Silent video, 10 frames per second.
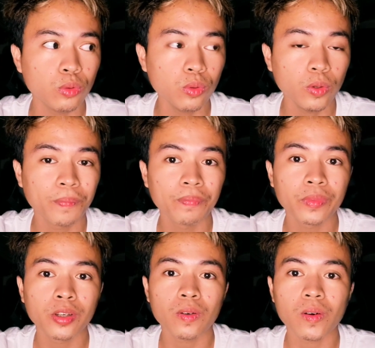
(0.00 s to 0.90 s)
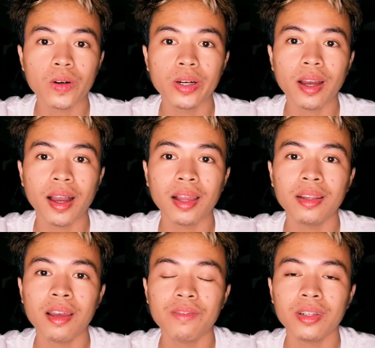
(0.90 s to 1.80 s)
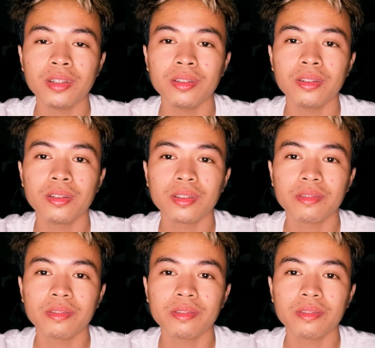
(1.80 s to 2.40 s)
2 or number 2.